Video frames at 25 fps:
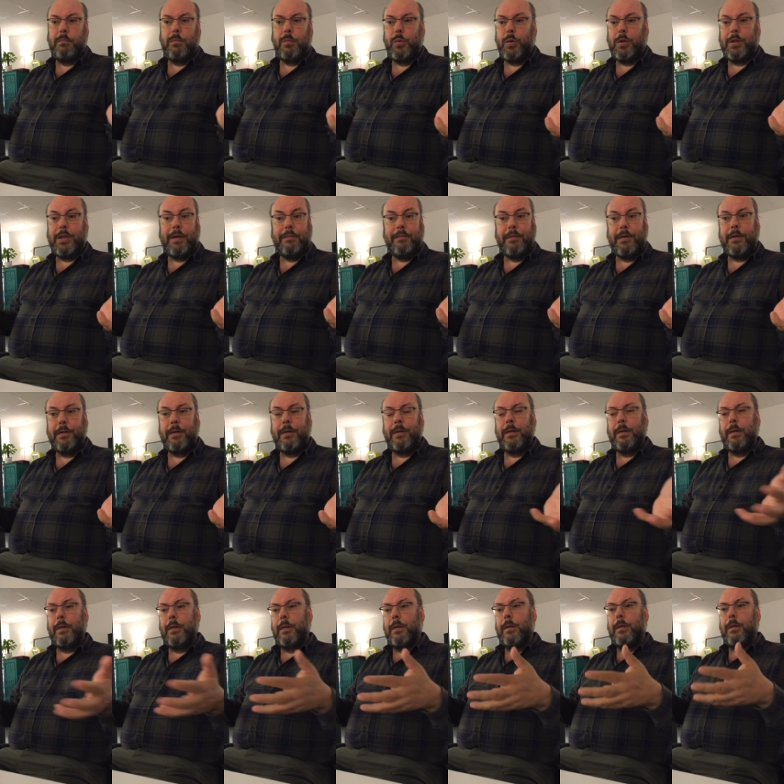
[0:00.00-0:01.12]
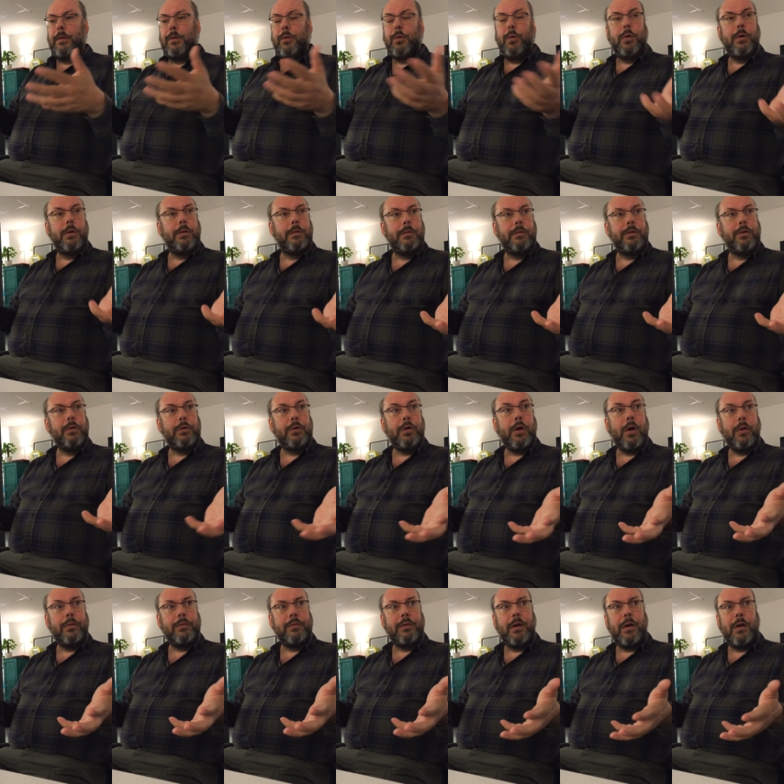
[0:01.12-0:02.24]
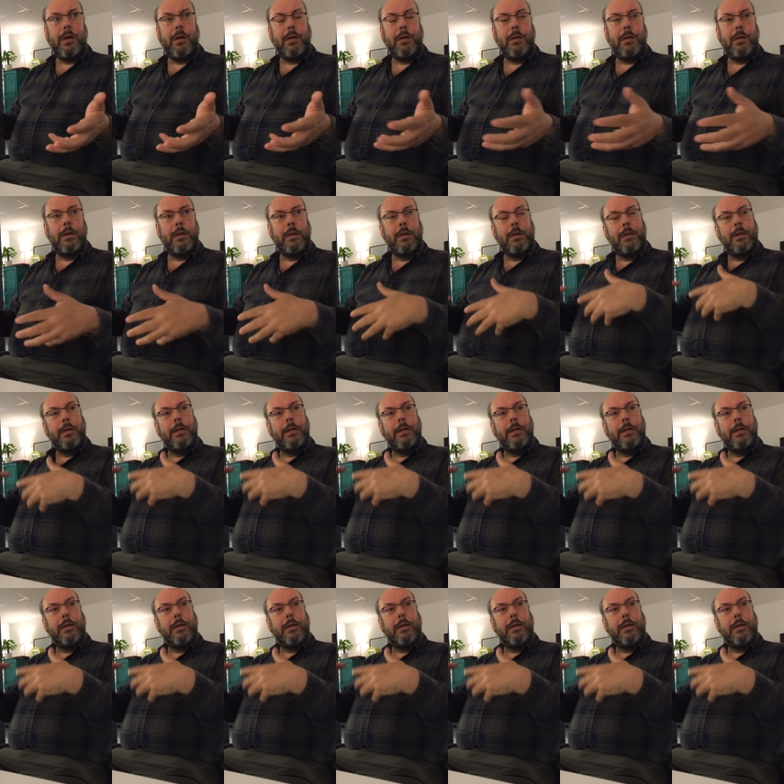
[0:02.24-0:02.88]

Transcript: whatever your your task are, mm-hmm.